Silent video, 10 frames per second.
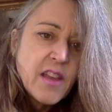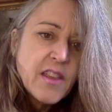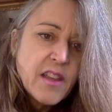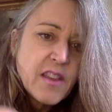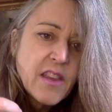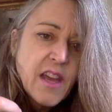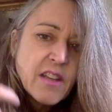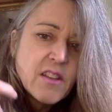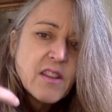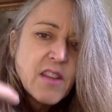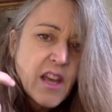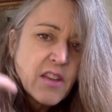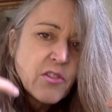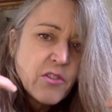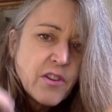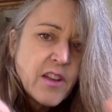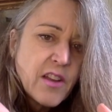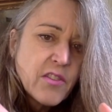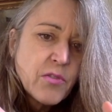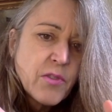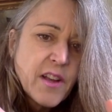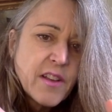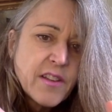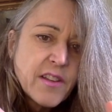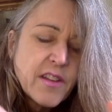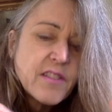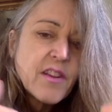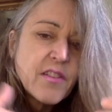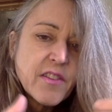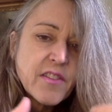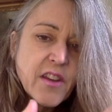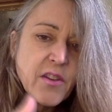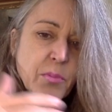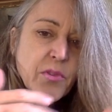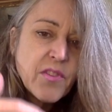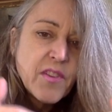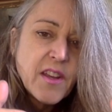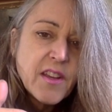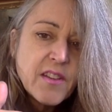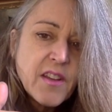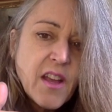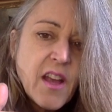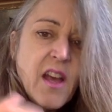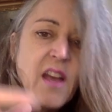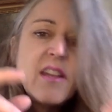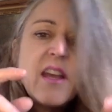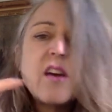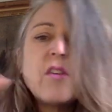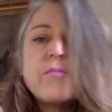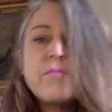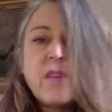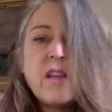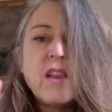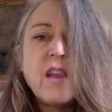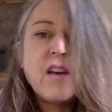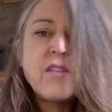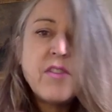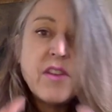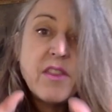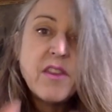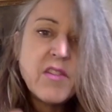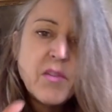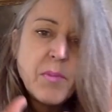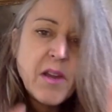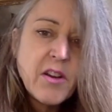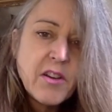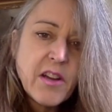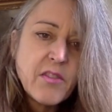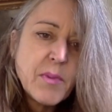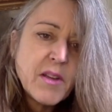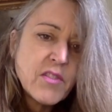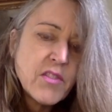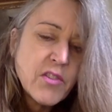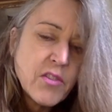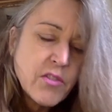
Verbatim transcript: that, that, that creates reality. It tells us how to proceed. Now, I love this paragraph because it's a